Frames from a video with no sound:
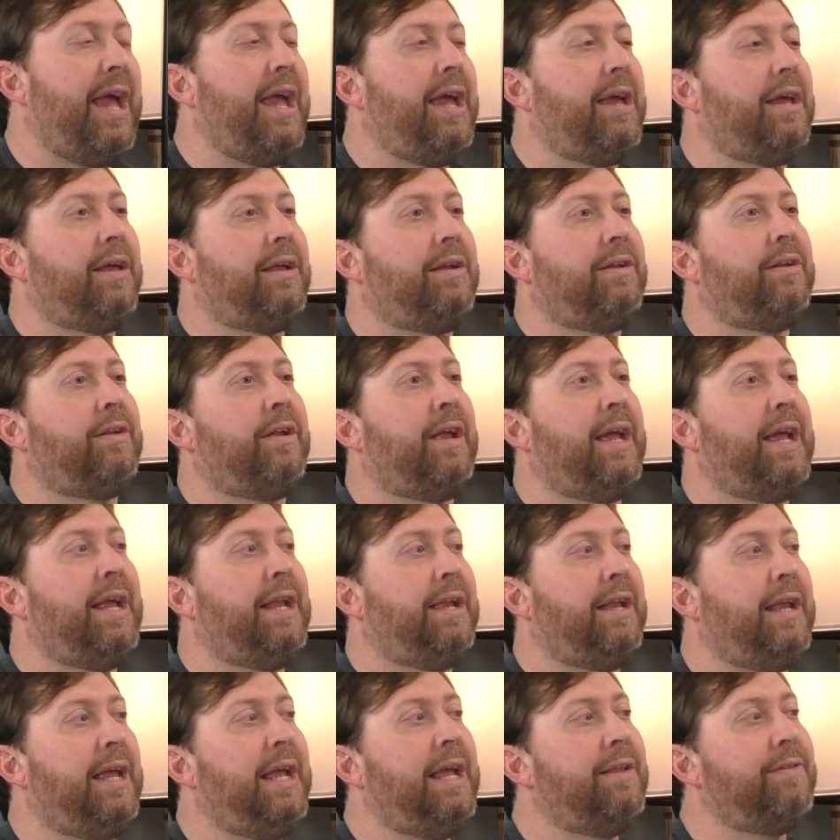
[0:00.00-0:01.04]
And
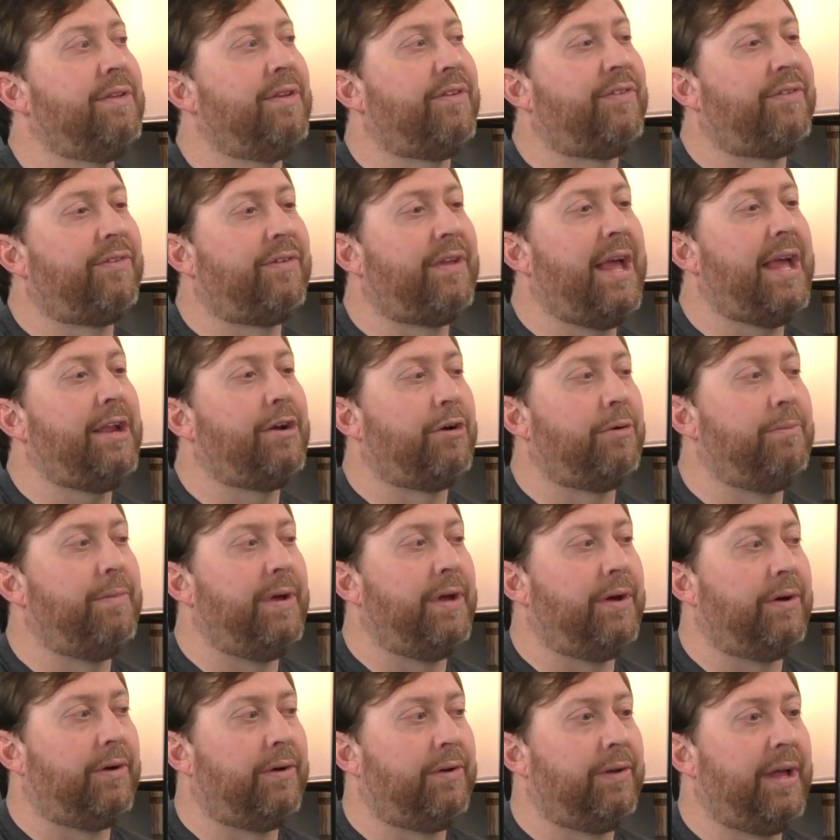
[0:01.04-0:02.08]
in the Seder
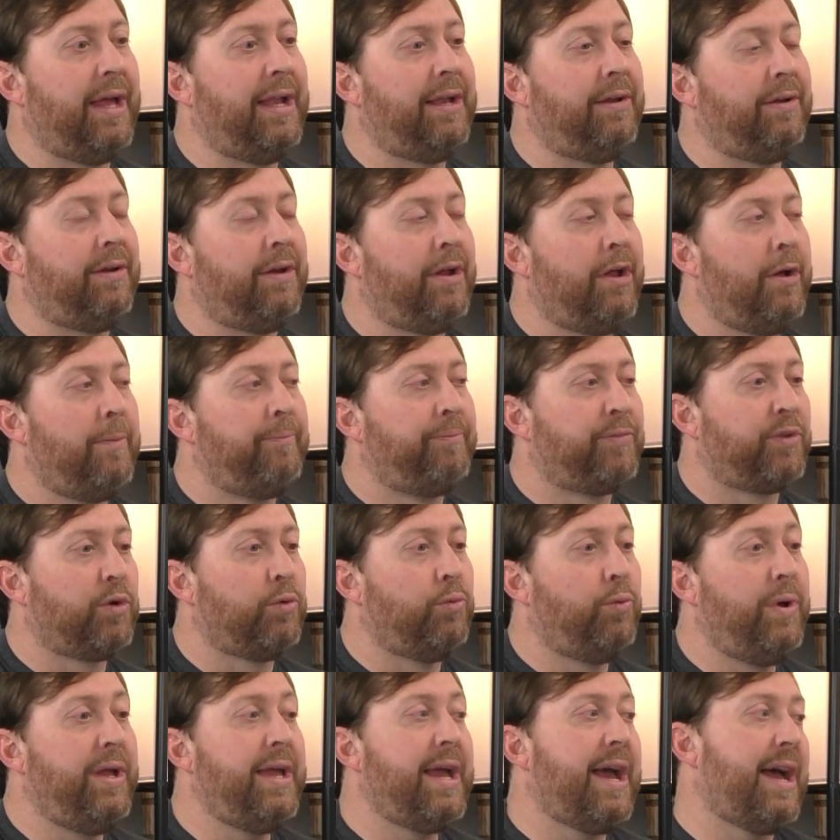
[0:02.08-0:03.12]
meal, and
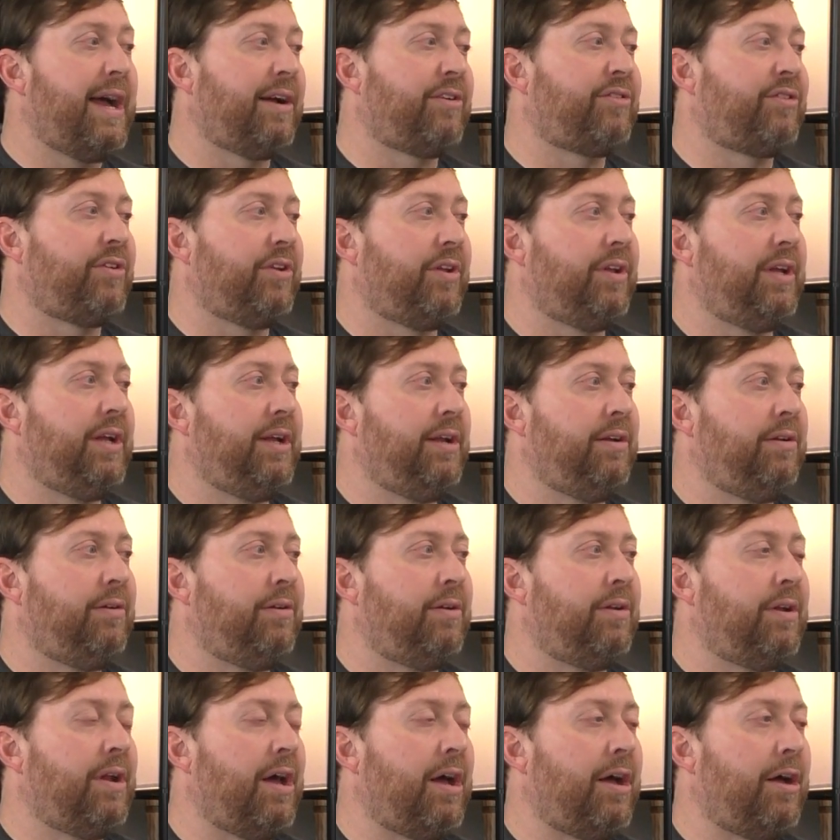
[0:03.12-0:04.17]
we actually
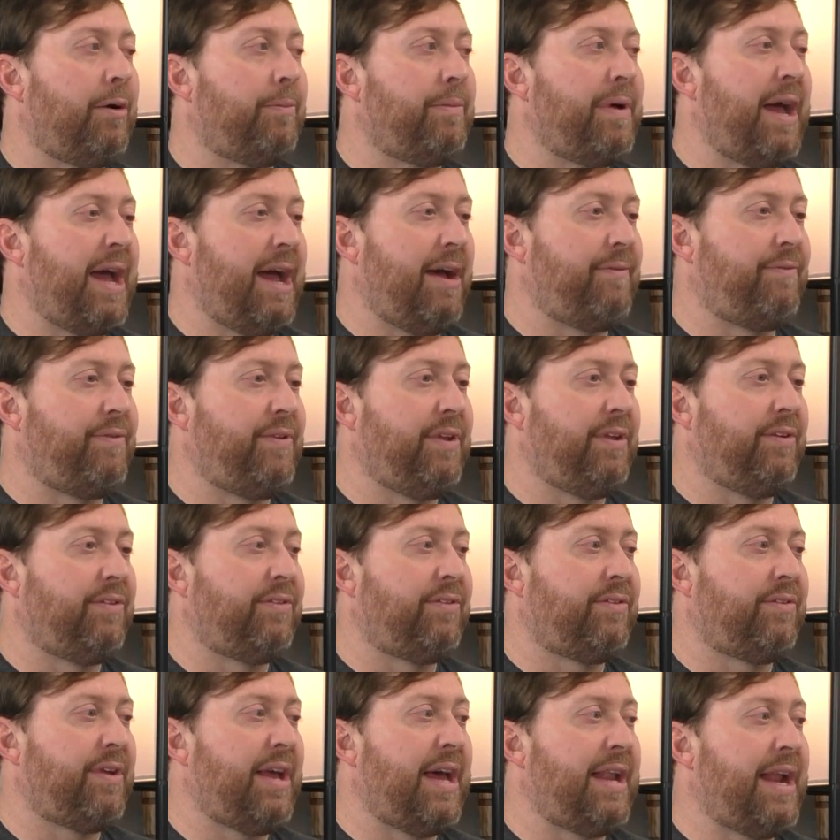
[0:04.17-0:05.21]
have
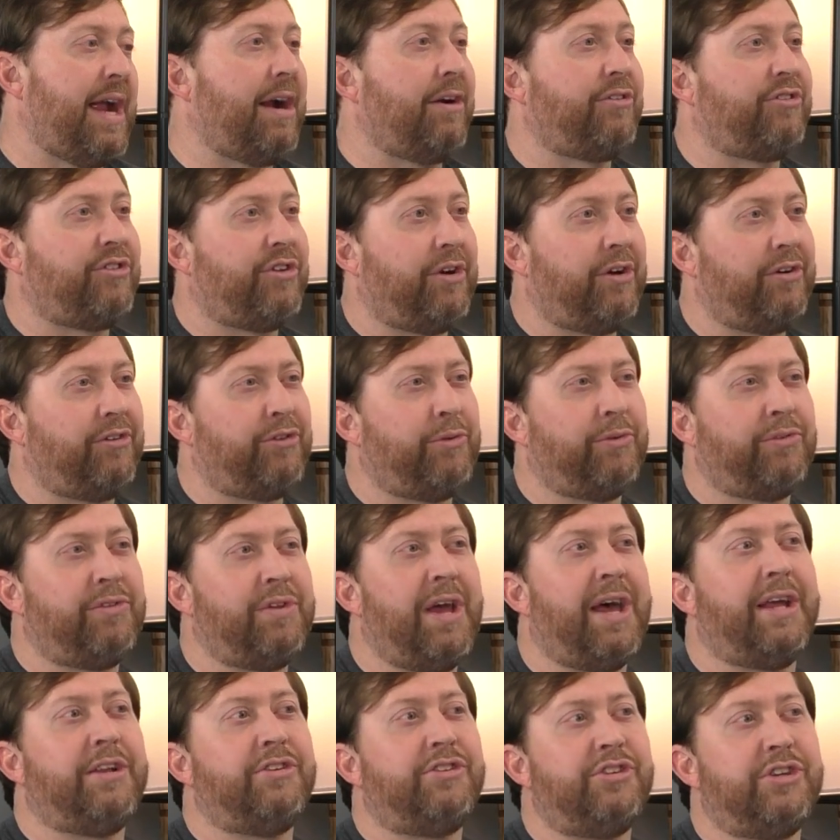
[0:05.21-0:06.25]
this at our church. So it's
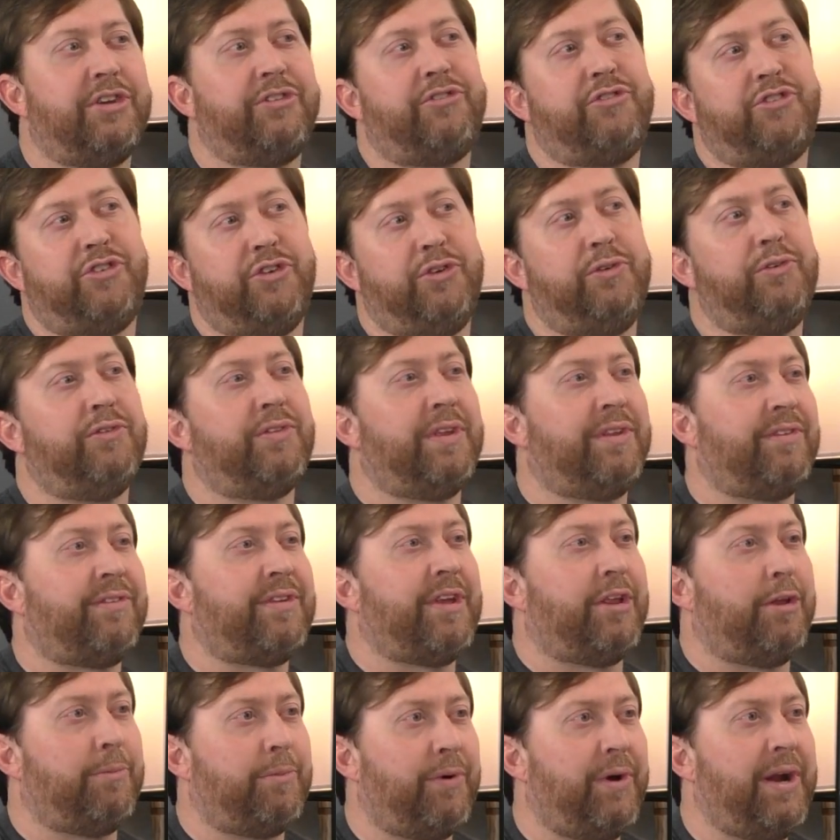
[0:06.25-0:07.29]
not just Jews that
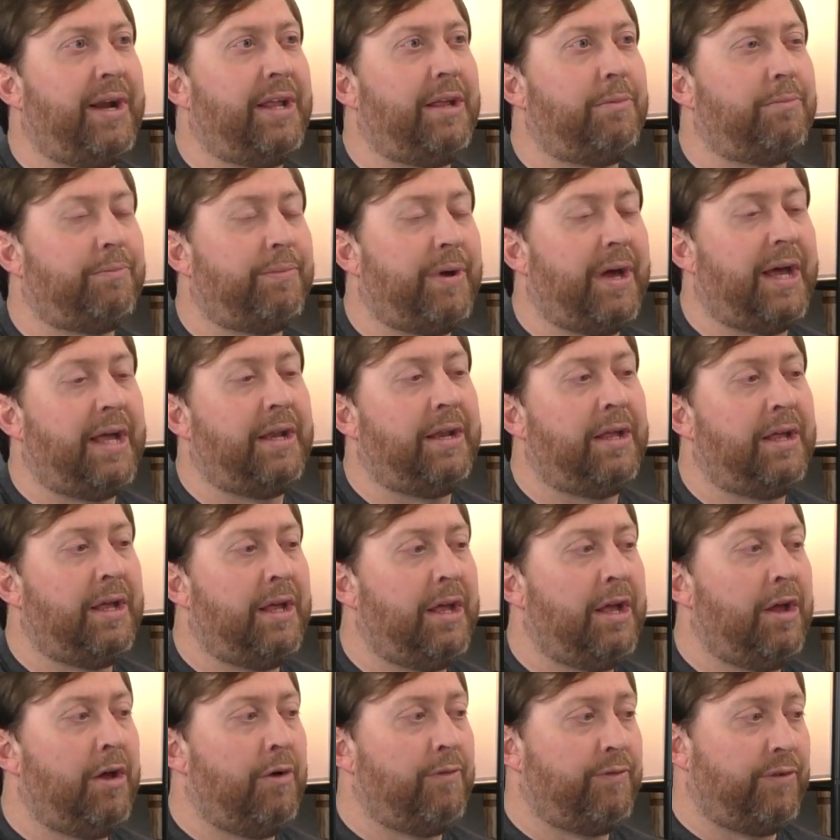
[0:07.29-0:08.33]
celebrate it, but
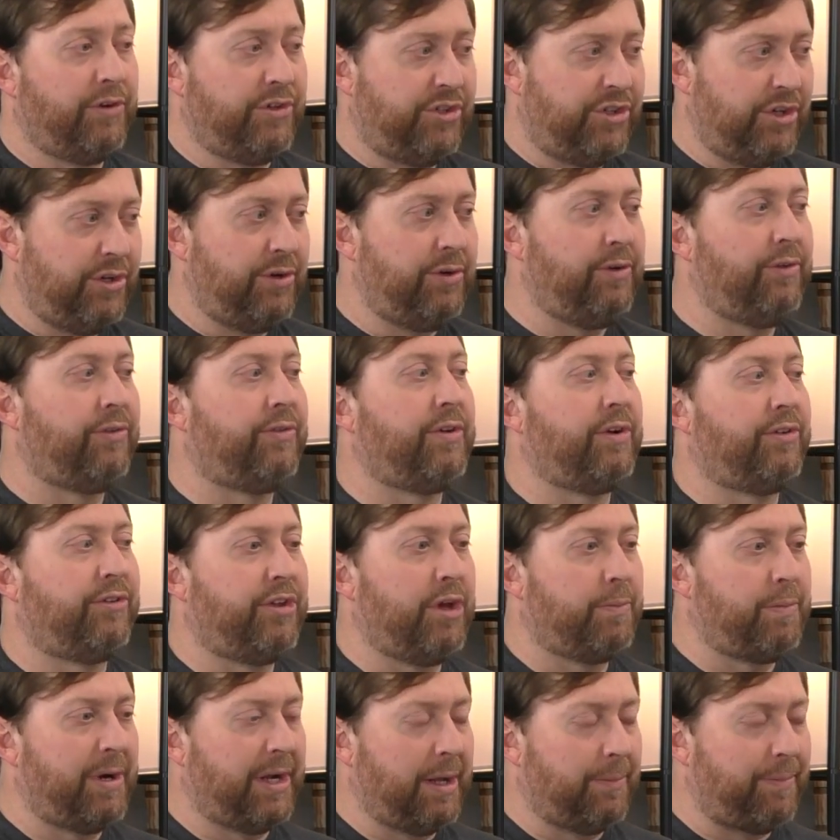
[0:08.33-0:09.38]
for Jews, they're
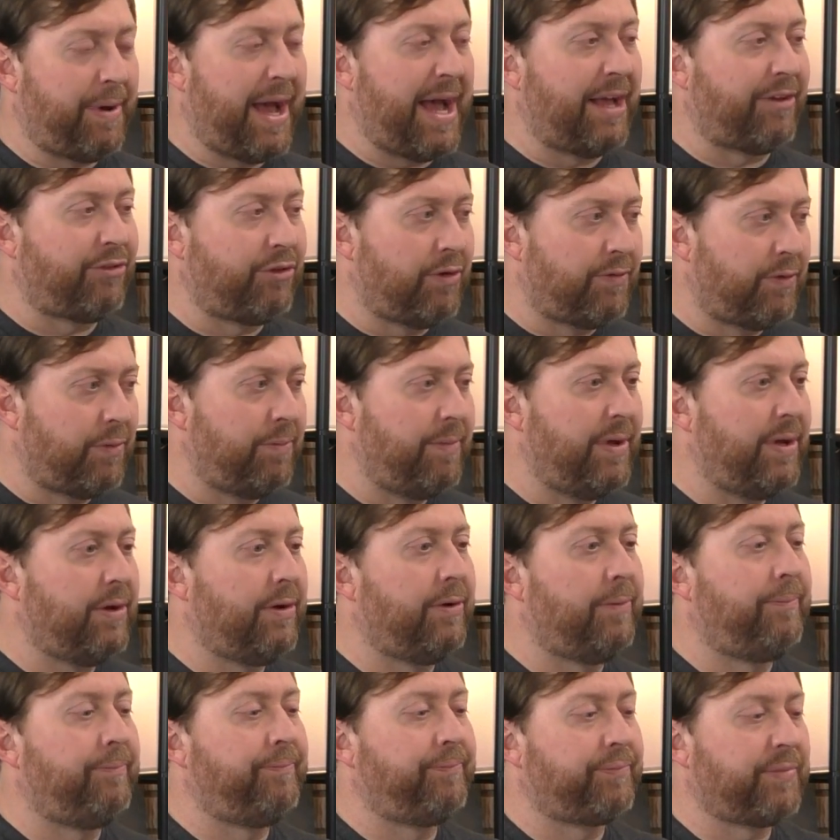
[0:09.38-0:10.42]
celebrating a Passover
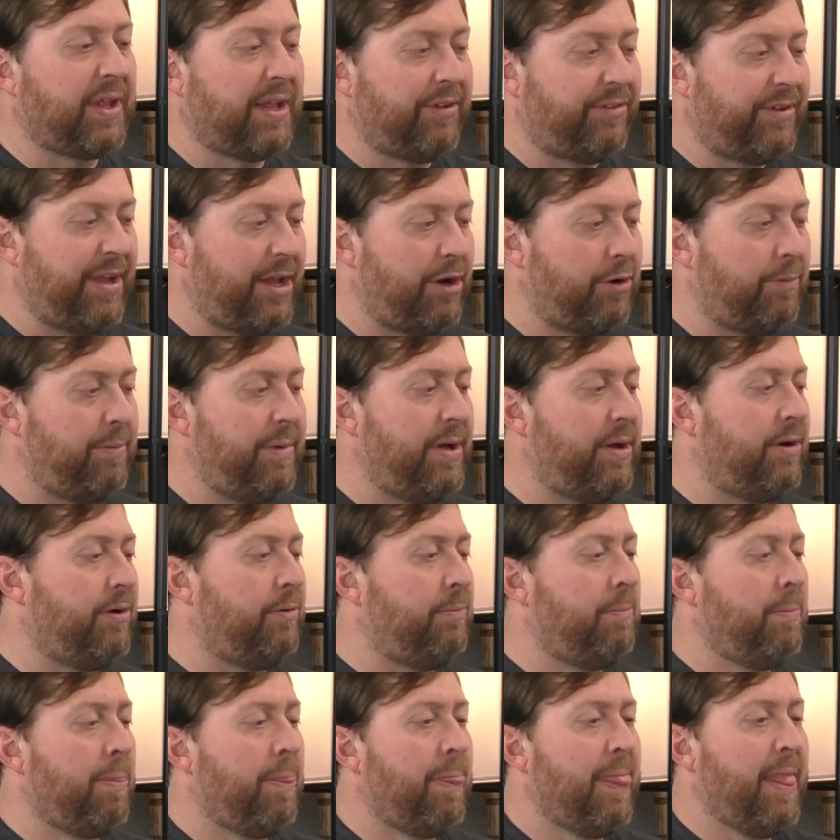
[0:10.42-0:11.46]
meal, a Seder
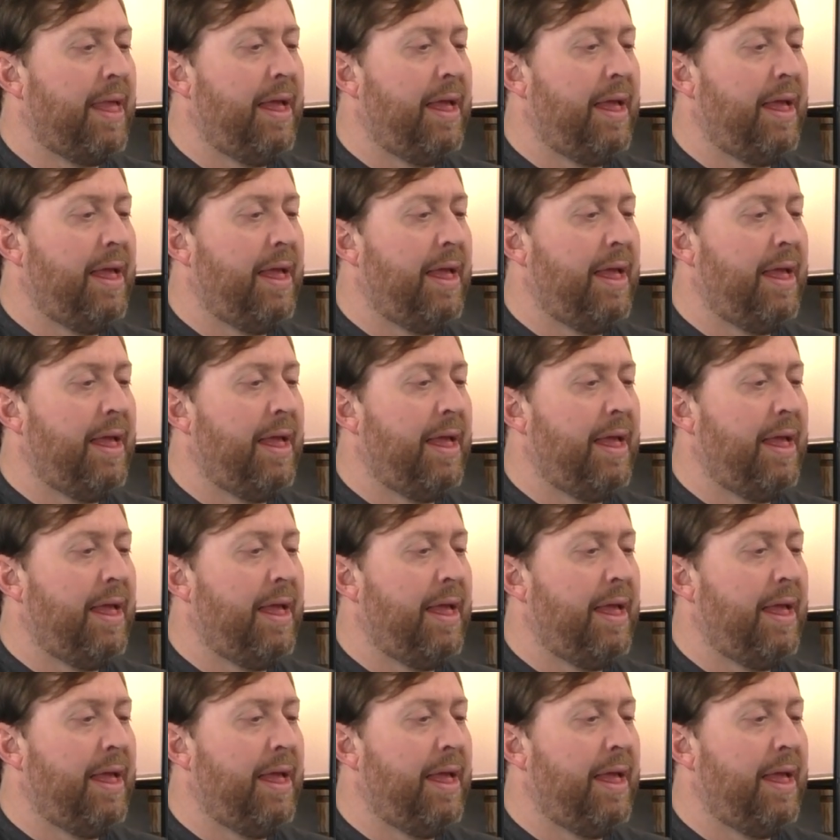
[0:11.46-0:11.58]
meal,